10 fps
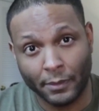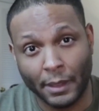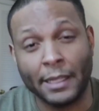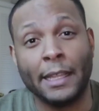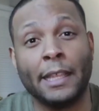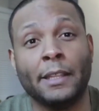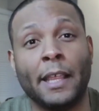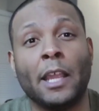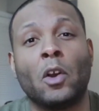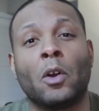And then
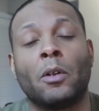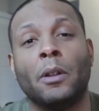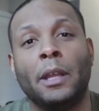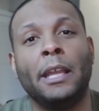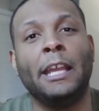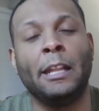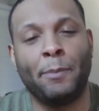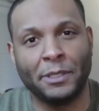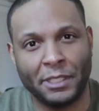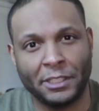they are in a
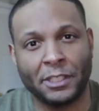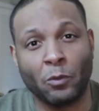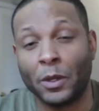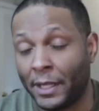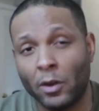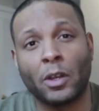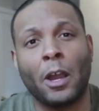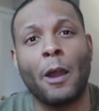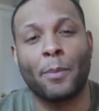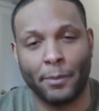position where they are
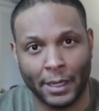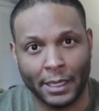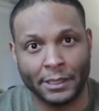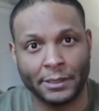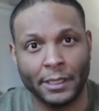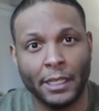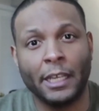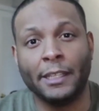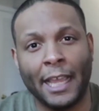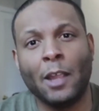compromised
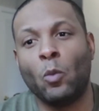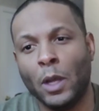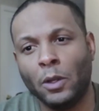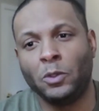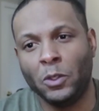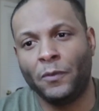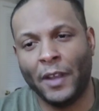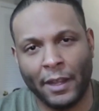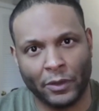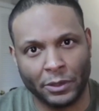and they will do
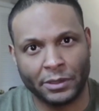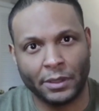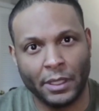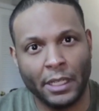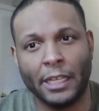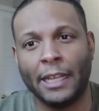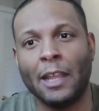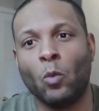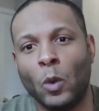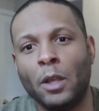favors and they
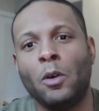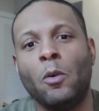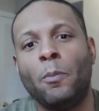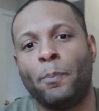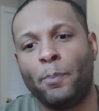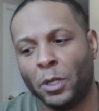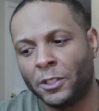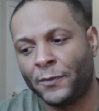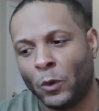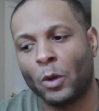will push
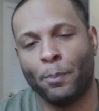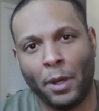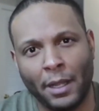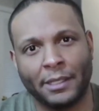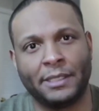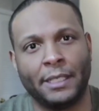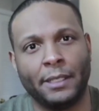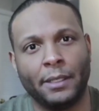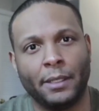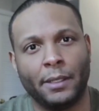forward policy
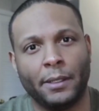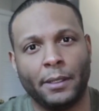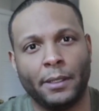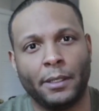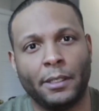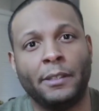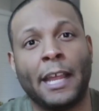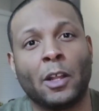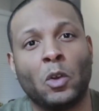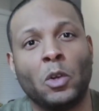
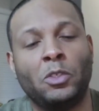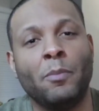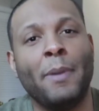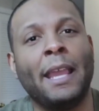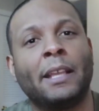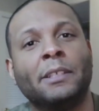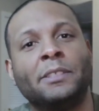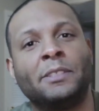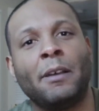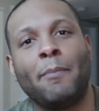that are going to make
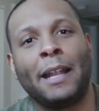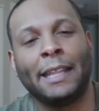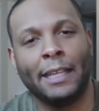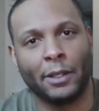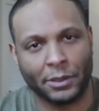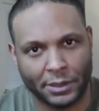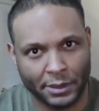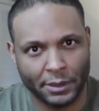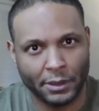somebody else